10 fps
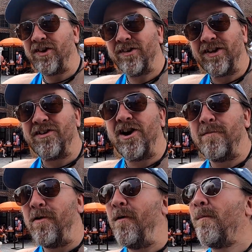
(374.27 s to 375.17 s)
the salted
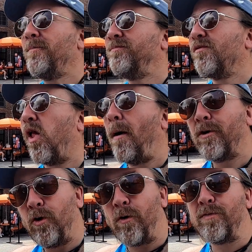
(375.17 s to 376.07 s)
caramel,
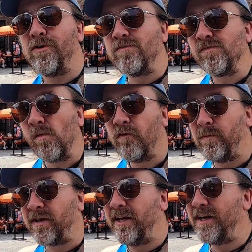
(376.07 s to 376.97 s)
cold brew
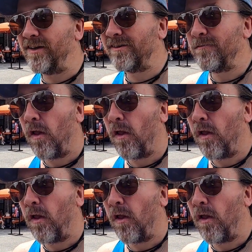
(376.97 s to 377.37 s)
from Gideons.